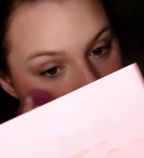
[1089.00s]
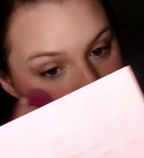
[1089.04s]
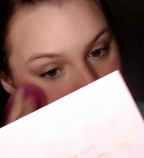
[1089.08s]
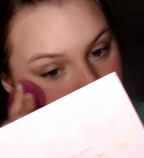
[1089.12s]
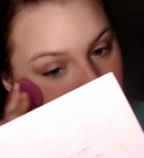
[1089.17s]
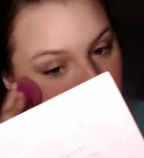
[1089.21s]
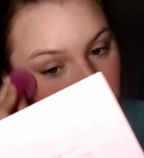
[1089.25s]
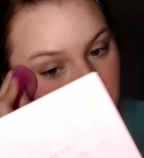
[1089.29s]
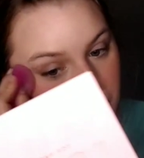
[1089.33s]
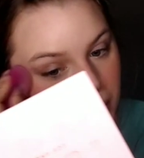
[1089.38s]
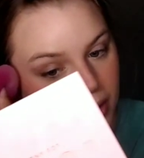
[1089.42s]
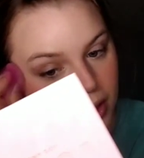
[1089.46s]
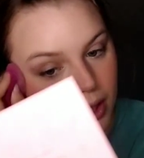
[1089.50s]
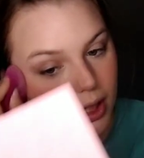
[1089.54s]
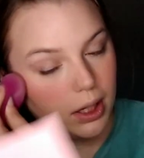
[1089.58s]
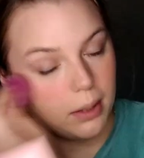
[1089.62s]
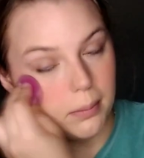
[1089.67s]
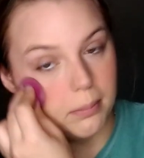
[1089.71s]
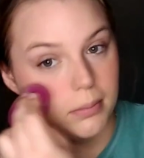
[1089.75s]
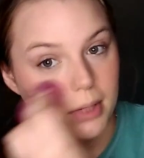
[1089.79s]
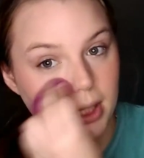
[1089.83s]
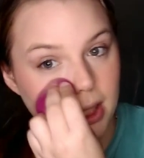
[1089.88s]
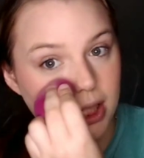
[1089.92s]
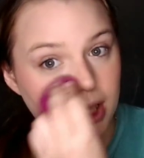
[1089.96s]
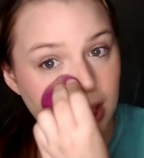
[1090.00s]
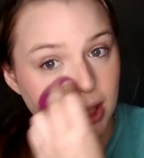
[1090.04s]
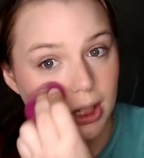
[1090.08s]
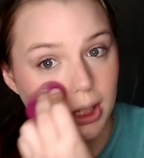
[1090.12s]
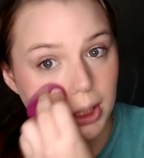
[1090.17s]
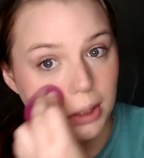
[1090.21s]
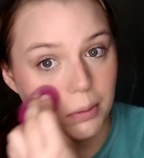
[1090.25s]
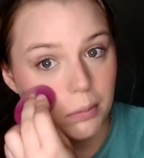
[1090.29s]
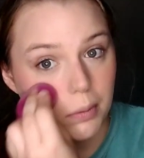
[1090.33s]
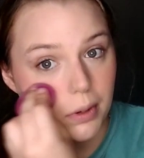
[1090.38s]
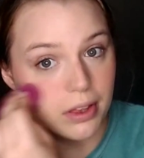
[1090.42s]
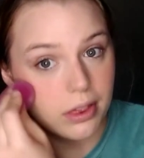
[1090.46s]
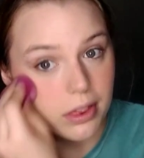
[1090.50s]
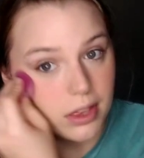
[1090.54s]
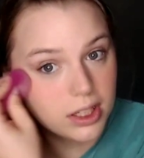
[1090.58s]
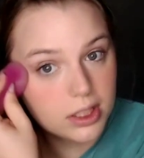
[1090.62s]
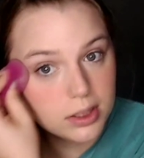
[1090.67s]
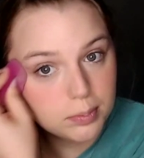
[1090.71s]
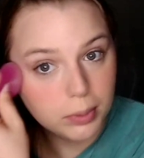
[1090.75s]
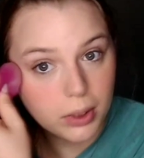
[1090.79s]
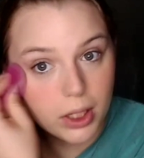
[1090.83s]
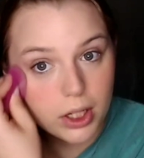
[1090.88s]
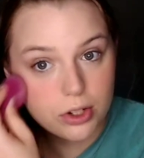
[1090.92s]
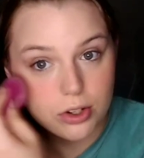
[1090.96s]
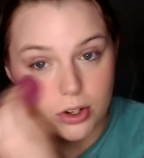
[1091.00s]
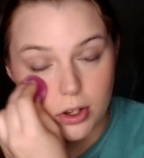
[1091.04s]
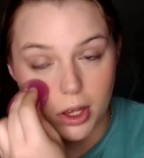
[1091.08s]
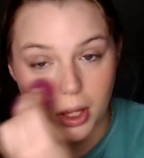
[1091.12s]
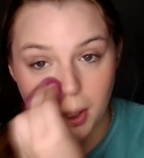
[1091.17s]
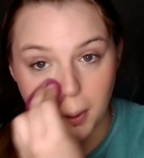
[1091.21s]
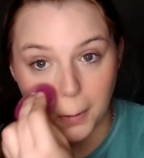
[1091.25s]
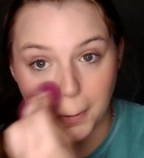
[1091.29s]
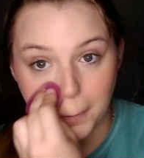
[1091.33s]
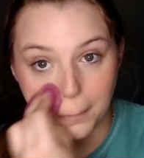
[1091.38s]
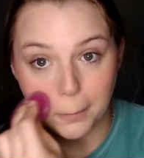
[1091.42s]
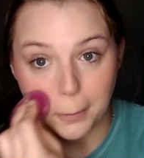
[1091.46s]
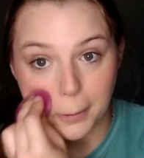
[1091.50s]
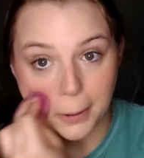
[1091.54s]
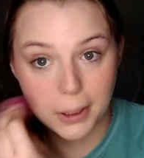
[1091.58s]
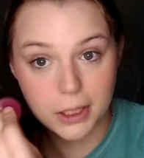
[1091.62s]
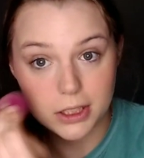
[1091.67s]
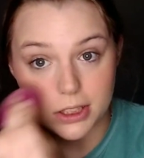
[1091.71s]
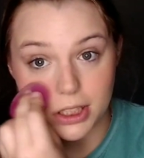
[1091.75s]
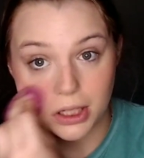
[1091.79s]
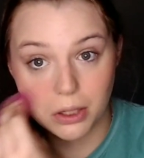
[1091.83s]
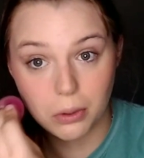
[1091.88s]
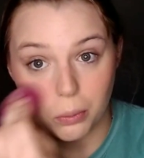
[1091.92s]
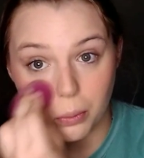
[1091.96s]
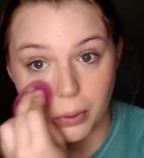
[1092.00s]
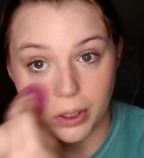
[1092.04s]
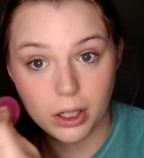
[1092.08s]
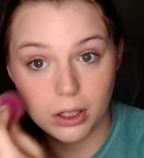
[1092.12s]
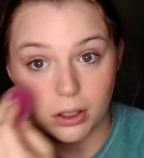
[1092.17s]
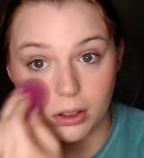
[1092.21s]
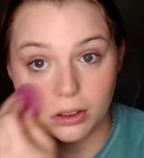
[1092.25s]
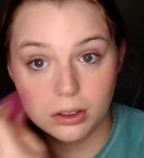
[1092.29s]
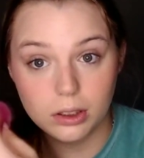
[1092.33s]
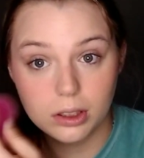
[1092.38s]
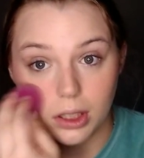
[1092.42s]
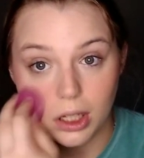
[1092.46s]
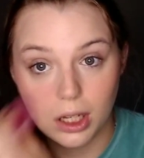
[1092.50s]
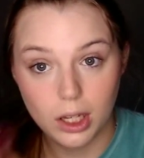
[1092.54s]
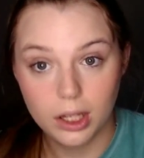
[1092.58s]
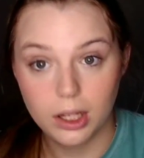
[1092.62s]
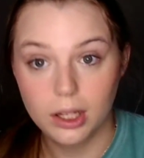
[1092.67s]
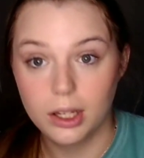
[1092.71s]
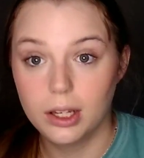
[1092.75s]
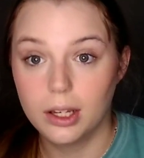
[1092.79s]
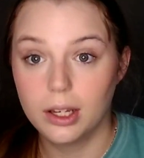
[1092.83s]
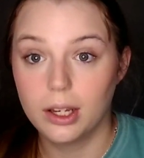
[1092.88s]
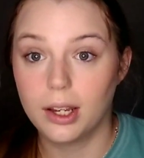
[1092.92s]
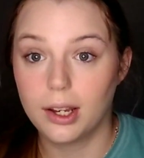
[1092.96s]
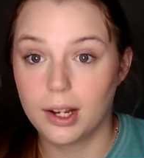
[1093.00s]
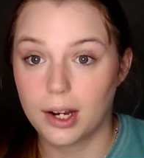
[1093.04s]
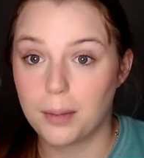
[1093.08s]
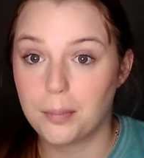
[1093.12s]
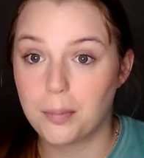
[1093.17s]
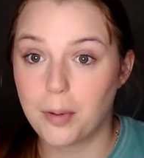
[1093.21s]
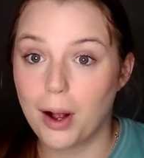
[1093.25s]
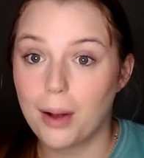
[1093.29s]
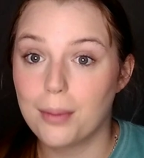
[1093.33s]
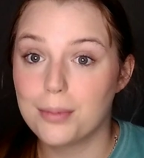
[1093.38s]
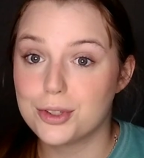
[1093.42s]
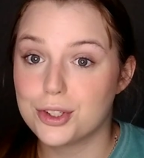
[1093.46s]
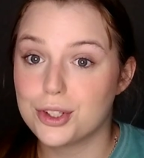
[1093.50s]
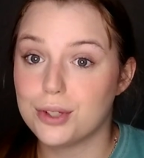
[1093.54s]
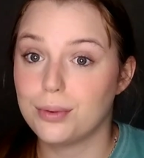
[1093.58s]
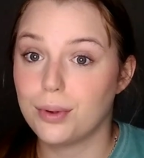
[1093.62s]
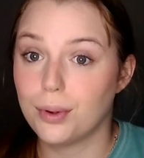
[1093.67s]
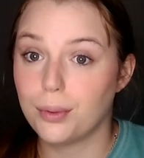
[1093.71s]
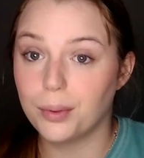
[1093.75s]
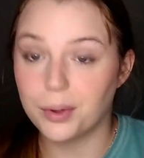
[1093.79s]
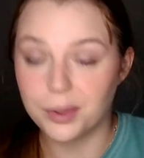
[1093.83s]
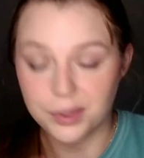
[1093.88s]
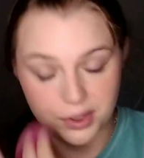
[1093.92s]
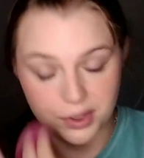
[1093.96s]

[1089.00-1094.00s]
of start working immediately with this blush though, because it will, and I promise you, it will